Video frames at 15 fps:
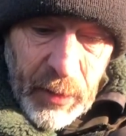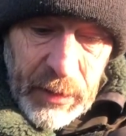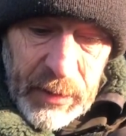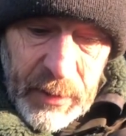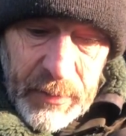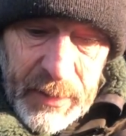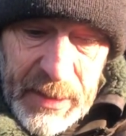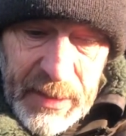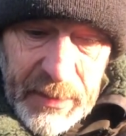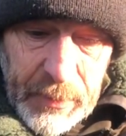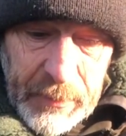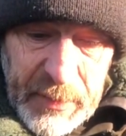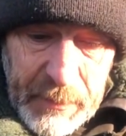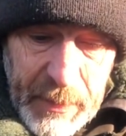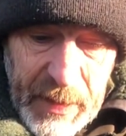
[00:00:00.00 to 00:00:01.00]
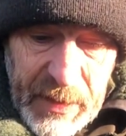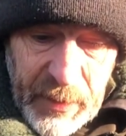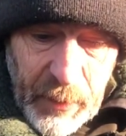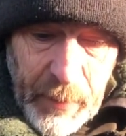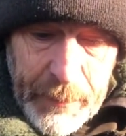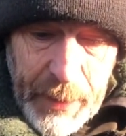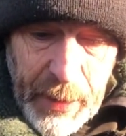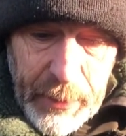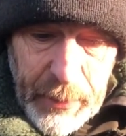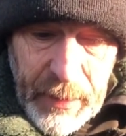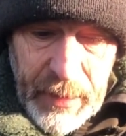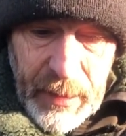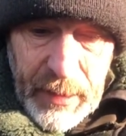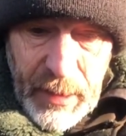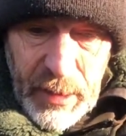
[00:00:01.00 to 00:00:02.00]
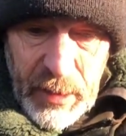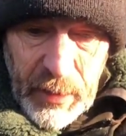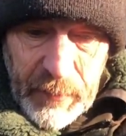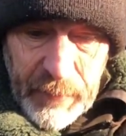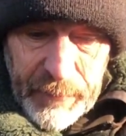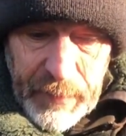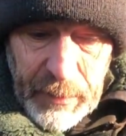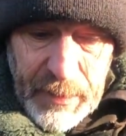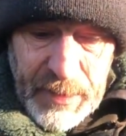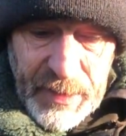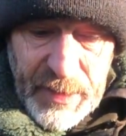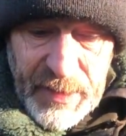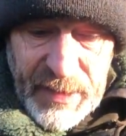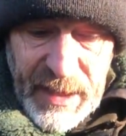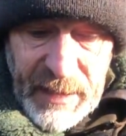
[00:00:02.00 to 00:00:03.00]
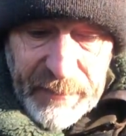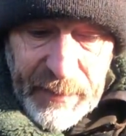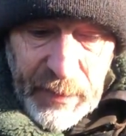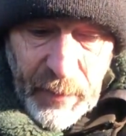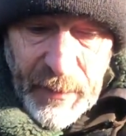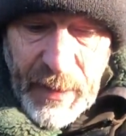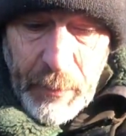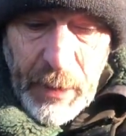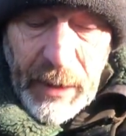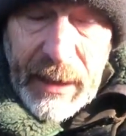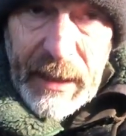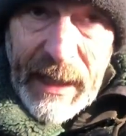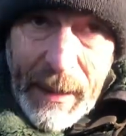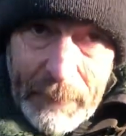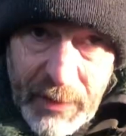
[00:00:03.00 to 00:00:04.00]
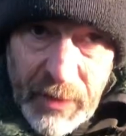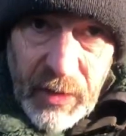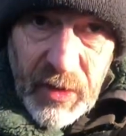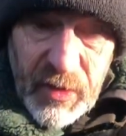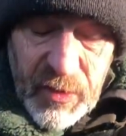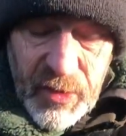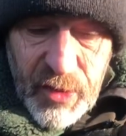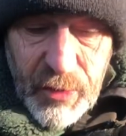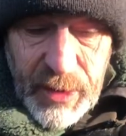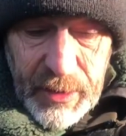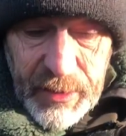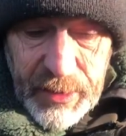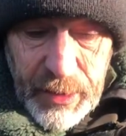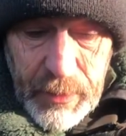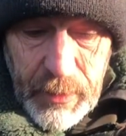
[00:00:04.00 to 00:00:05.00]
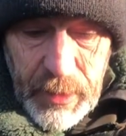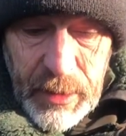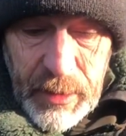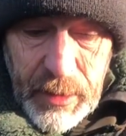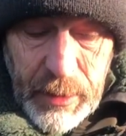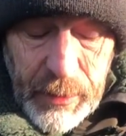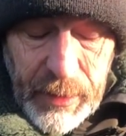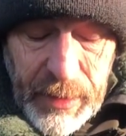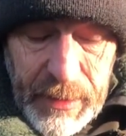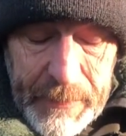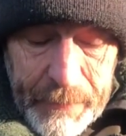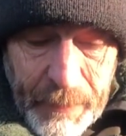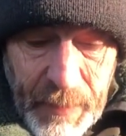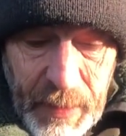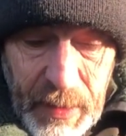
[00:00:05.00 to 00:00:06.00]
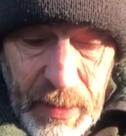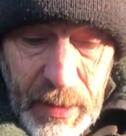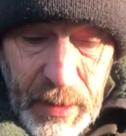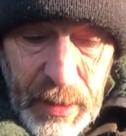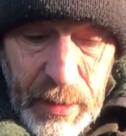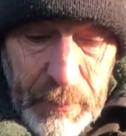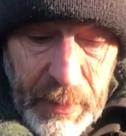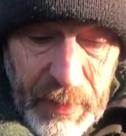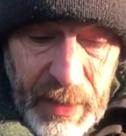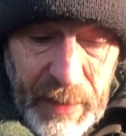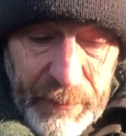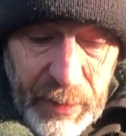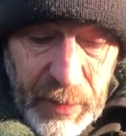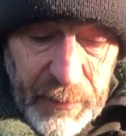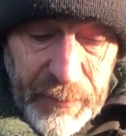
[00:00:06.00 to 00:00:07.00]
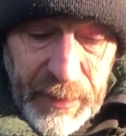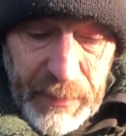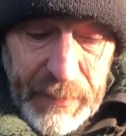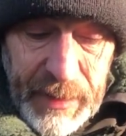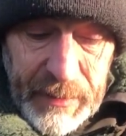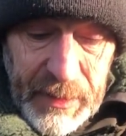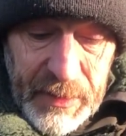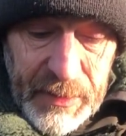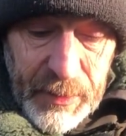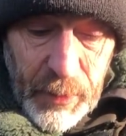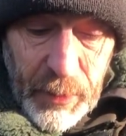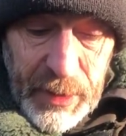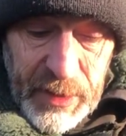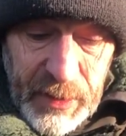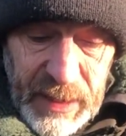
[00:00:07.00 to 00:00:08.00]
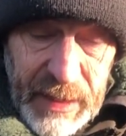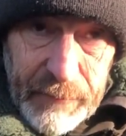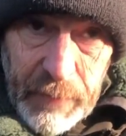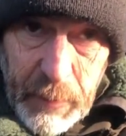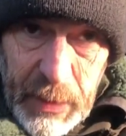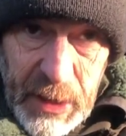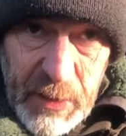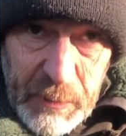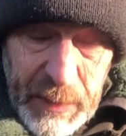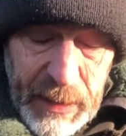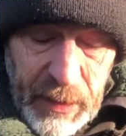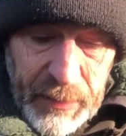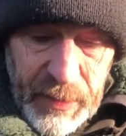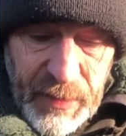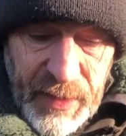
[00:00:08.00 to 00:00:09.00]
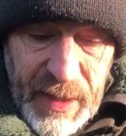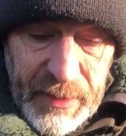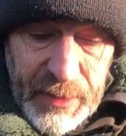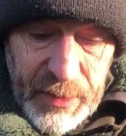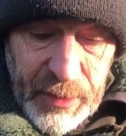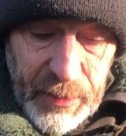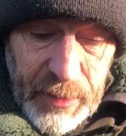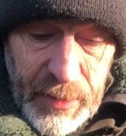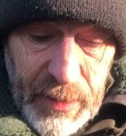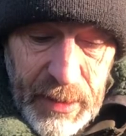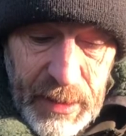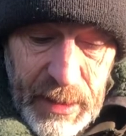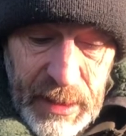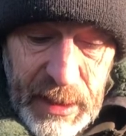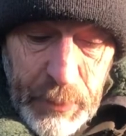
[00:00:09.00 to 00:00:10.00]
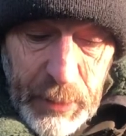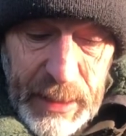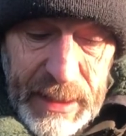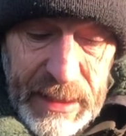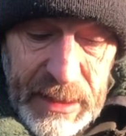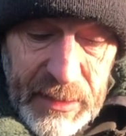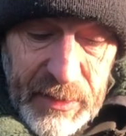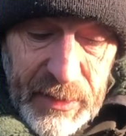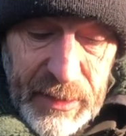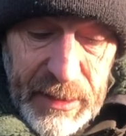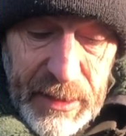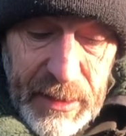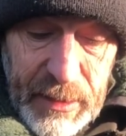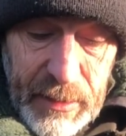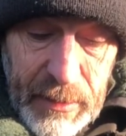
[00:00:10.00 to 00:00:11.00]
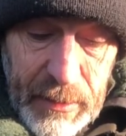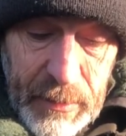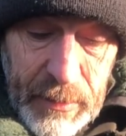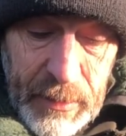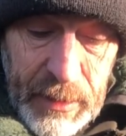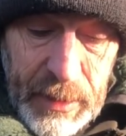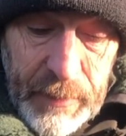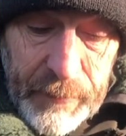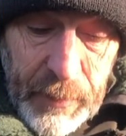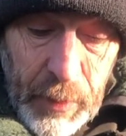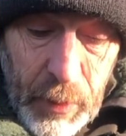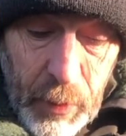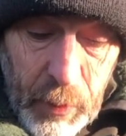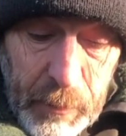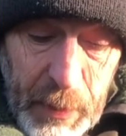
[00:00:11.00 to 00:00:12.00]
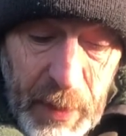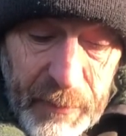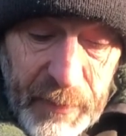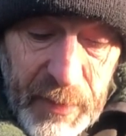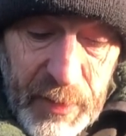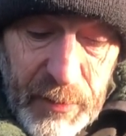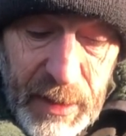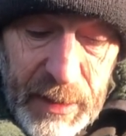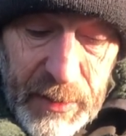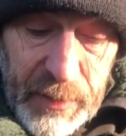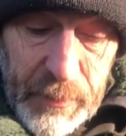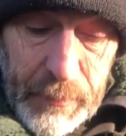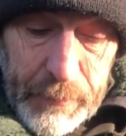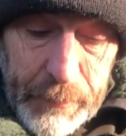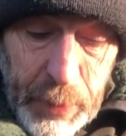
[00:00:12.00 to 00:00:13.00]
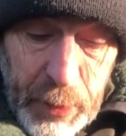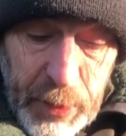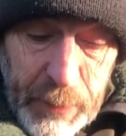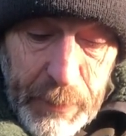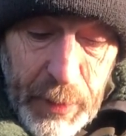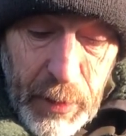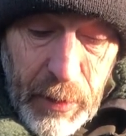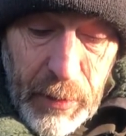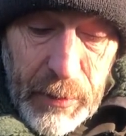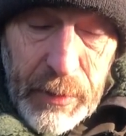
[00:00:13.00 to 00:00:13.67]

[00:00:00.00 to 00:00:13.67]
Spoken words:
I learnt this, so especially on a boat, you can throw this as a safety line, that won't collapse and constrict you. Okay, but the other good thing about this knot is even when it's been under tension, it will easily, you hold both the strands and push apart.